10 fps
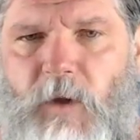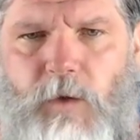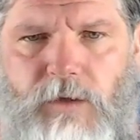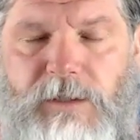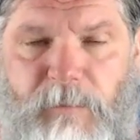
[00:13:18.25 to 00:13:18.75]

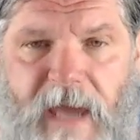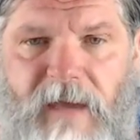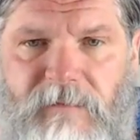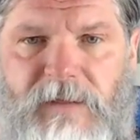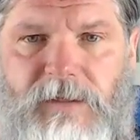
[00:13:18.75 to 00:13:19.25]
or using
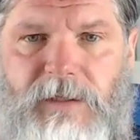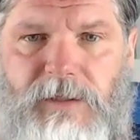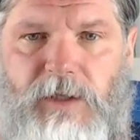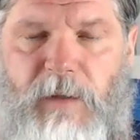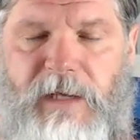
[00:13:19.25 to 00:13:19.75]
banking facilities
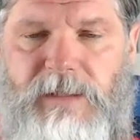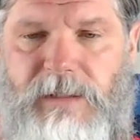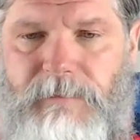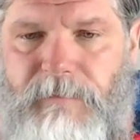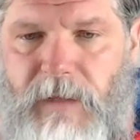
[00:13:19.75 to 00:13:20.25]
in those places.